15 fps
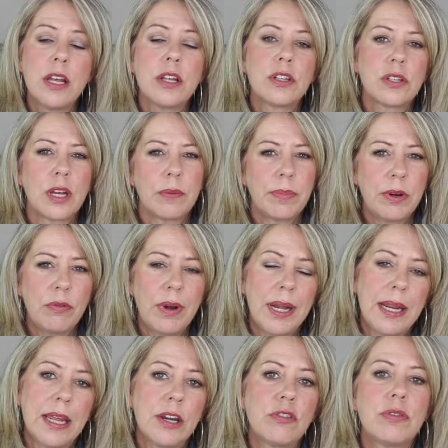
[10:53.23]
so I'd be
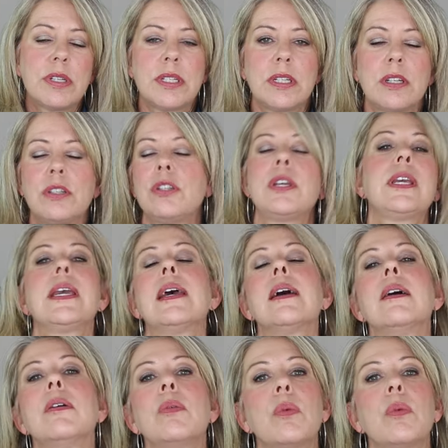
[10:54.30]
really interested to hear